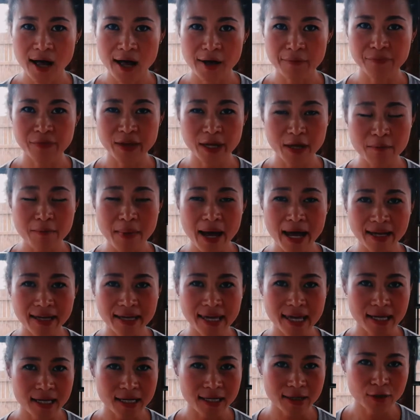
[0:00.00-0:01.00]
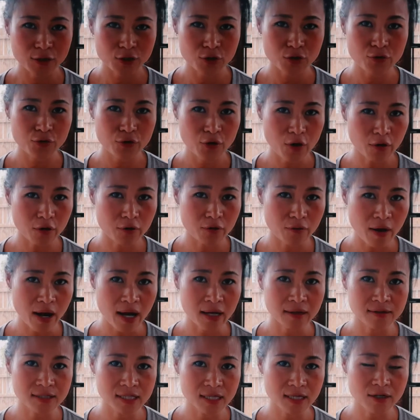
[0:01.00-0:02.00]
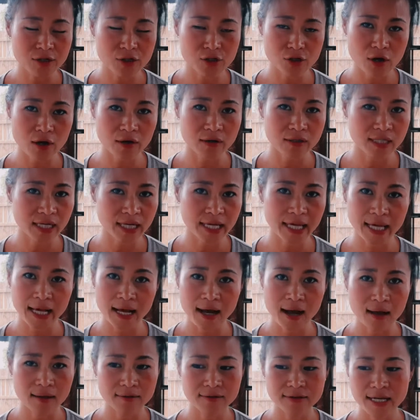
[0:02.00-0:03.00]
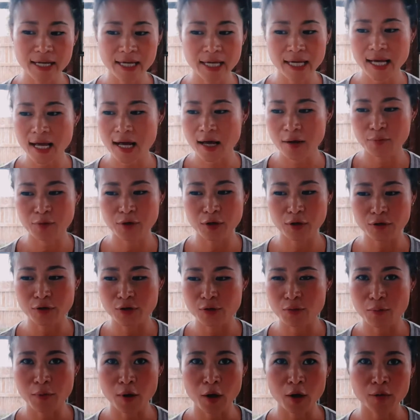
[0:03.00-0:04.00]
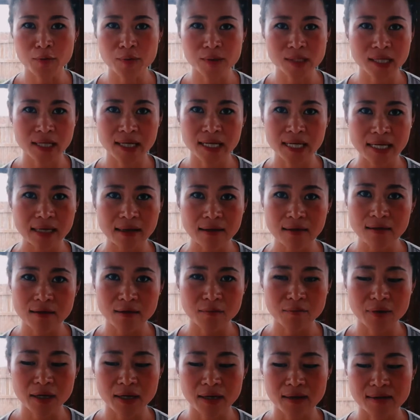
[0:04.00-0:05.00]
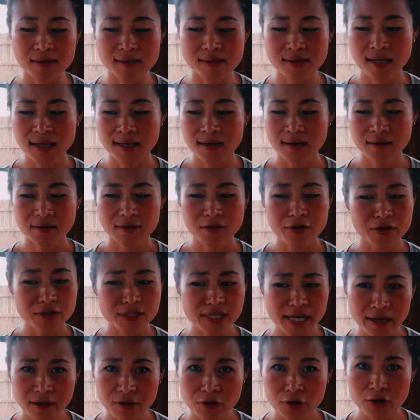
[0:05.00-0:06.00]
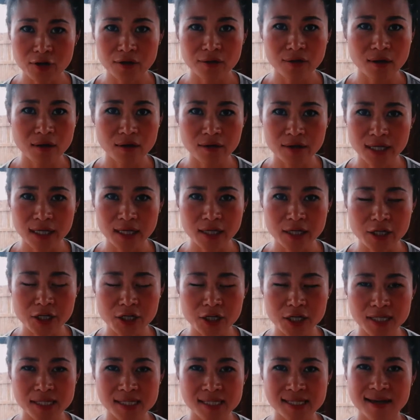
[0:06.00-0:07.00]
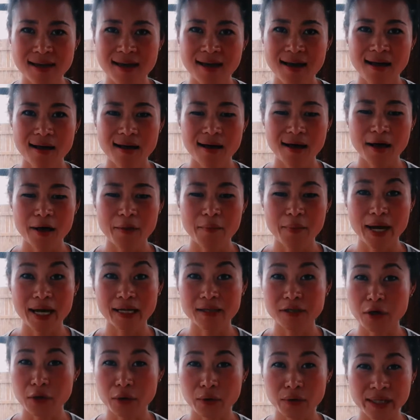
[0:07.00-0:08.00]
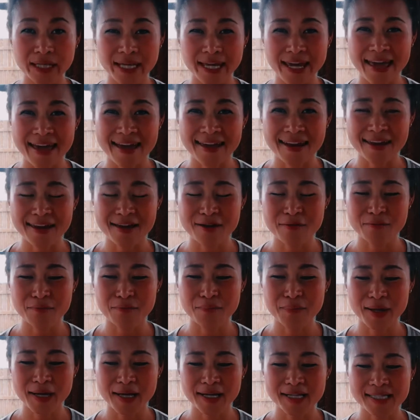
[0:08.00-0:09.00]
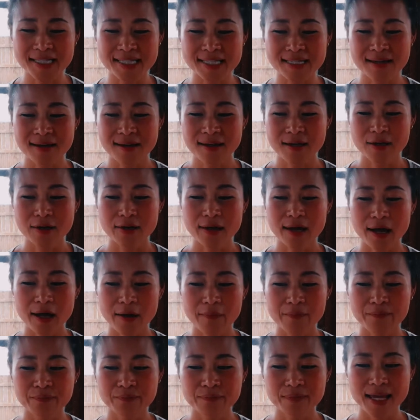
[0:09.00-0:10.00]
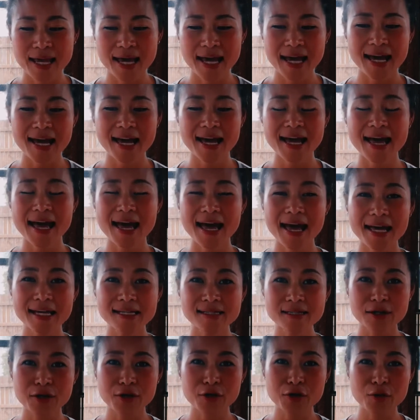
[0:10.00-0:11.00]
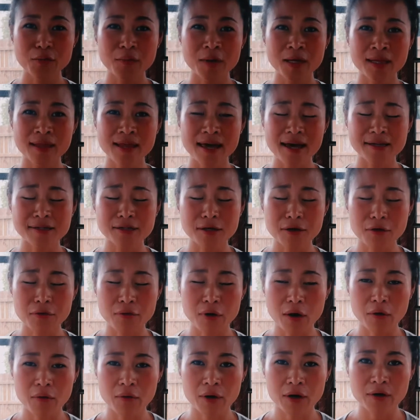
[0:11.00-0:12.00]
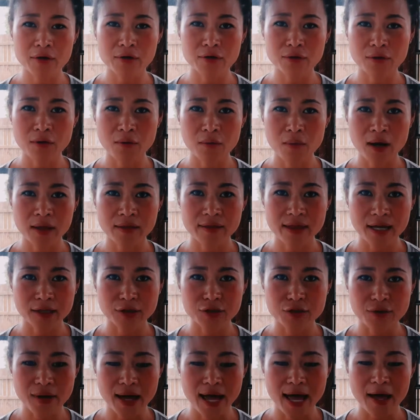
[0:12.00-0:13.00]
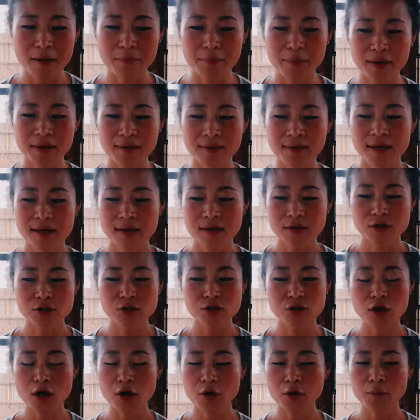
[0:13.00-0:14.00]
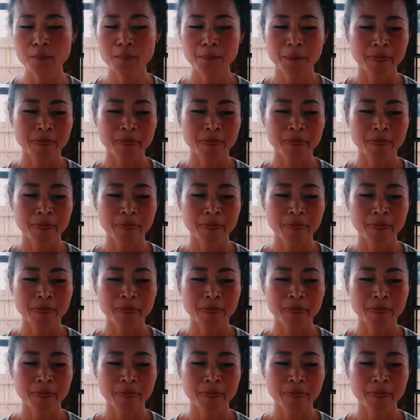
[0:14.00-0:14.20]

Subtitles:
they might get into your ground and start digging up those bulbs and eat them because they're tender, they're delicious. I totally get it, but um, as a human, as a grower, you don't want that to happen. So